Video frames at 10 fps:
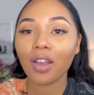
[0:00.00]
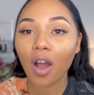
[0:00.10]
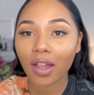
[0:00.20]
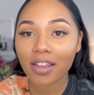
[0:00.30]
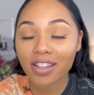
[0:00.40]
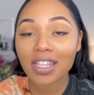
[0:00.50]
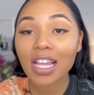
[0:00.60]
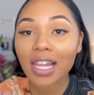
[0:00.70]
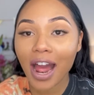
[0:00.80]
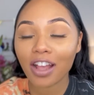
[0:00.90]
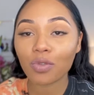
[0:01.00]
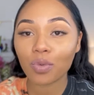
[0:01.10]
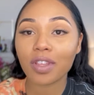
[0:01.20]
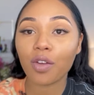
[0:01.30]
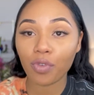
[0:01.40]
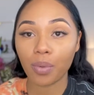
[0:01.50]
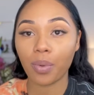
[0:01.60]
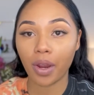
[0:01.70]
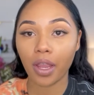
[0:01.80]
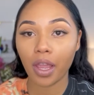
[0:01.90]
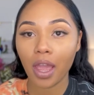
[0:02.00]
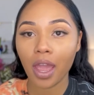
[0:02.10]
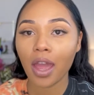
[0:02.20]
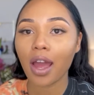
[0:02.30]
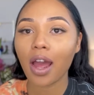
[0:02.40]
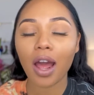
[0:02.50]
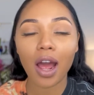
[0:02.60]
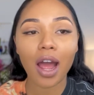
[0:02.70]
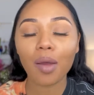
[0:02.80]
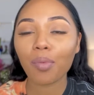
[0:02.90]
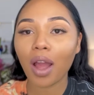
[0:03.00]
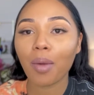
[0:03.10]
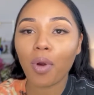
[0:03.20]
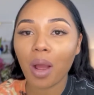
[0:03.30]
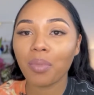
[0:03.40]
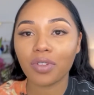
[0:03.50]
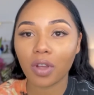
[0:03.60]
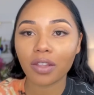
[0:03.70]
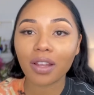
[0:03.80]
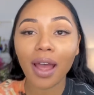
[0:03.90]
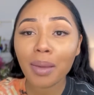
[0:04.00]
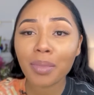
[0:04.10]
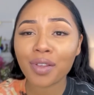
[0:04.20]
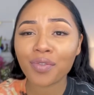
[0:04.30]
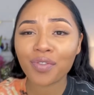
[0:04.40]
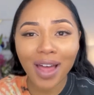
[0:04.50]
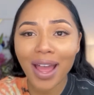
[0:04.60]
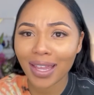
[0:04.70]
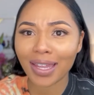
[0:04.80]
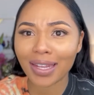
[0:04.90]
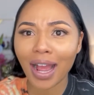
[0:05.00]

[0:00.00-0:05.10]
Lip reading: Y'all, it's the last Wednesday of February. I promise y'all, time is flying.